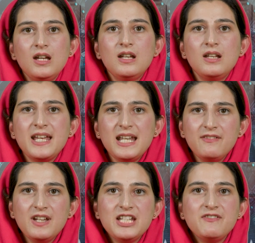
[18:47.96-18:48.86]

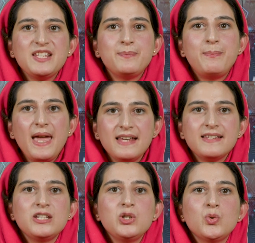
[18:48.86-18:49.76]
Derivative is
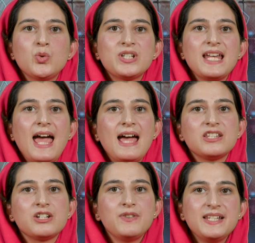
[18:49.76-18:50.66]
best used as a
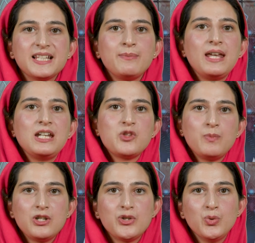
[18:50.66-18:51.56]
risk
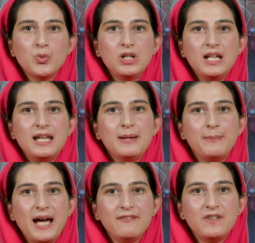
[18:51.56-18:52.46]
management tool
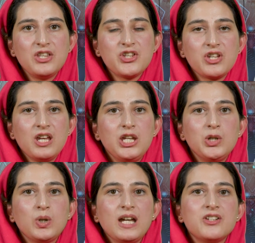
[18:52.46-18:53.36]
by which you
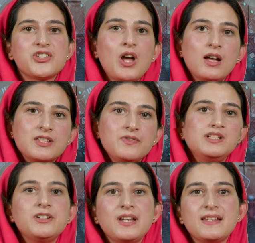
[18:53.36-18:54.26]
can transfer
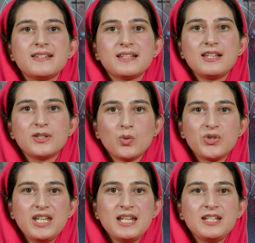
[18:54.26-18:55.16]
the risk
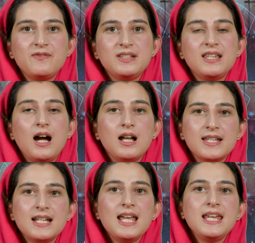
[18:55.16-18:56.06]
associated with the
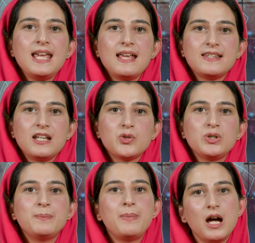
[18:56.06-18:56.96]
underlying asset to the
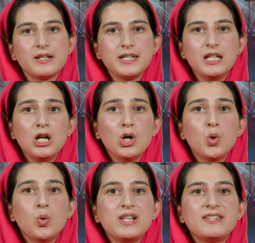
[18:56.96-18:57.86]
party
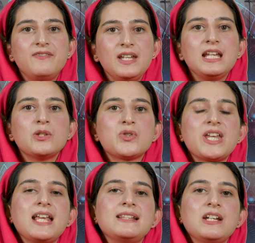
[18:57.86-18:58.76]
who is willing to
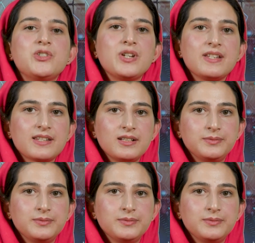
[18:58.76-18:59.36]
take that risk.